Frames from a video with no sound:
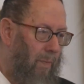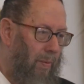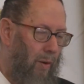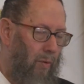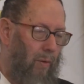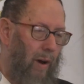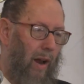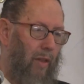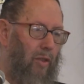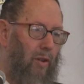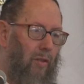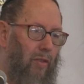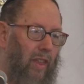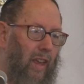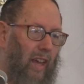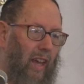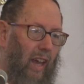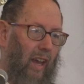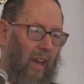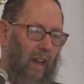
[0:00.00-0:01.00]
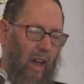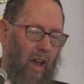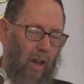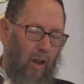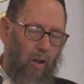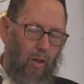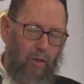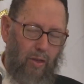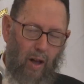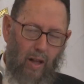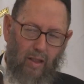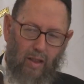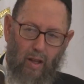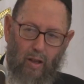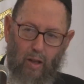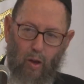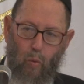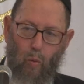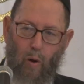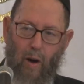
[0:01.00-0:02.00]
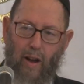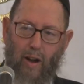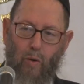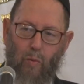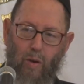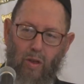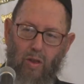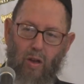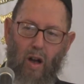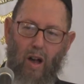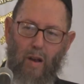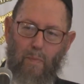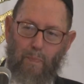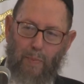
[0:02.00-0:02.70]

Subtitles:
but rather thinking you thought that the water was hot,